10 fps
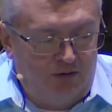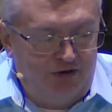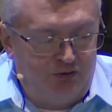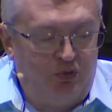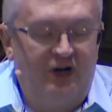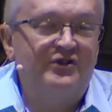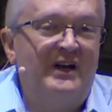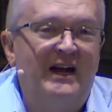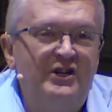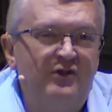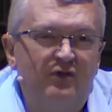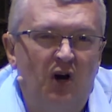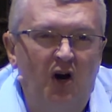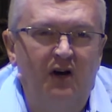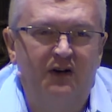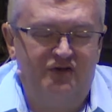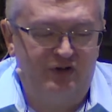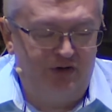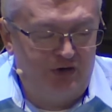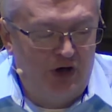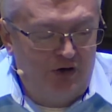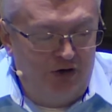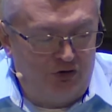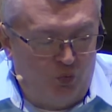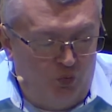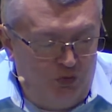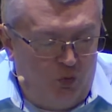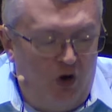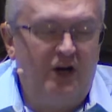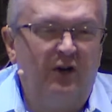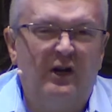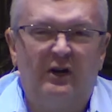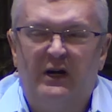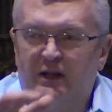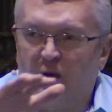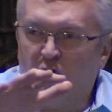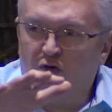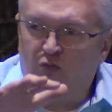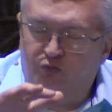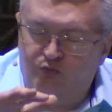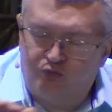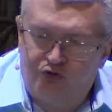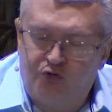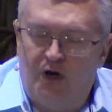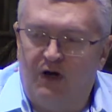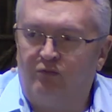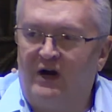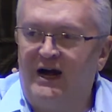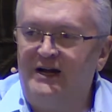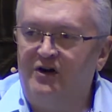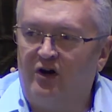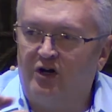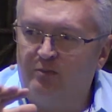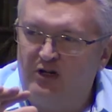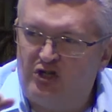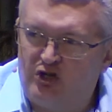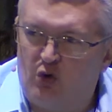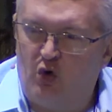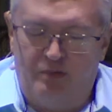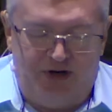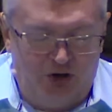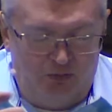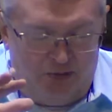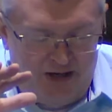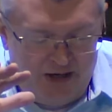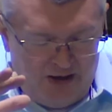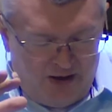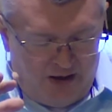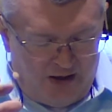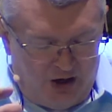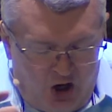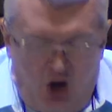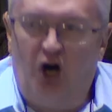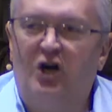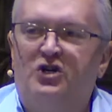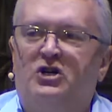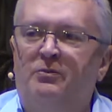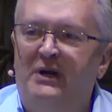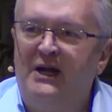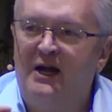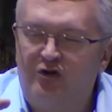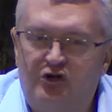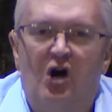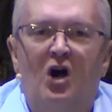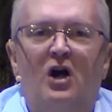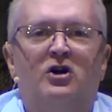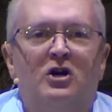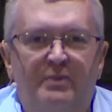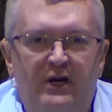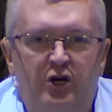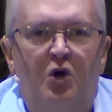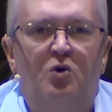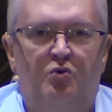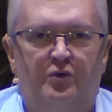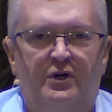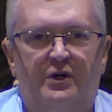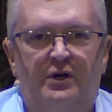This present age of darkness, the water that we're riding on could be stormy, could be harsh, could be dark, could be cold.